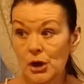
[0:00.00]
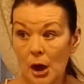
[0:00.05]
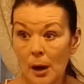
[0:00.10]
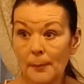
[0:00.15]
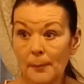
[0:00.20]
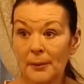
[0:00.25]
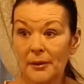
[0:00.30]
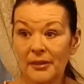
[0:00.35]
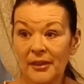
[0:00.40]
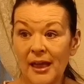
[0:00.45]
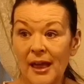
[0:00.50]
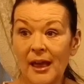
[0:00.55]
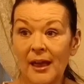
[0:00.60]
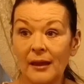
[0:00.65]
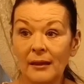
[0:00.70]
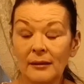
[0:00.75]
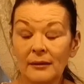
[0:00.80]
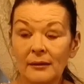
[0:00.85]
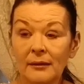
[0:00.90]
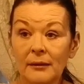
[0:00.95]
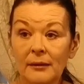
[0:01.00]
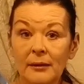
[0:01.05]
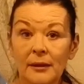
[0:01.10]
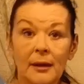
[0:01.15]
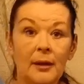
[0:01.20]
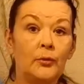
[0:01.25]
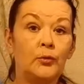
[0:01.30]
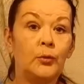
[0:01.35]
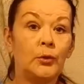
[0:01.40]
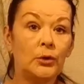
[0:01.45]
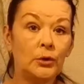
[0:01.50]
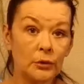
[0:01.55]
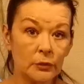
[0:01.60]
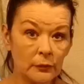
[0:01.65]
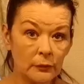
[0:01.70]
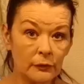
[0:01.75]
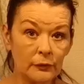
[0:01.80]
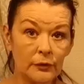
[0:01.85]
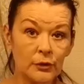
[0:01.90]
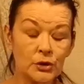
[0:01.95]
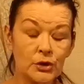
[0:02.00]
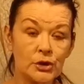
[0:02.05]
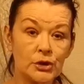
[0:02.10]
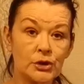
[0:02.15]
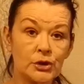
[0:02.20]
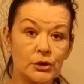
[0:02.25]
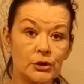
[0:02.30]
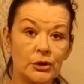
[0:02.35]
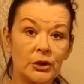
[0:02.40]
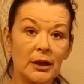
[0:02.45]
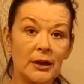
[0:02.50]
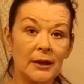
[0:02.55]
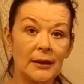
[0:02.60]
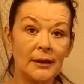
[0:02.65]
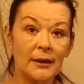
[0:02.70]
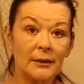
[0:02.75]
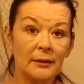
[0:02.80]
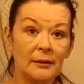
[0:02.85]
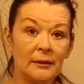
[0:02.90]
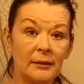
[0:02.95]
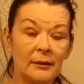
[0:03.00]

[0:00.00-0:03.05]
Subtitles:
top of that, if we couldn't flush a toilet,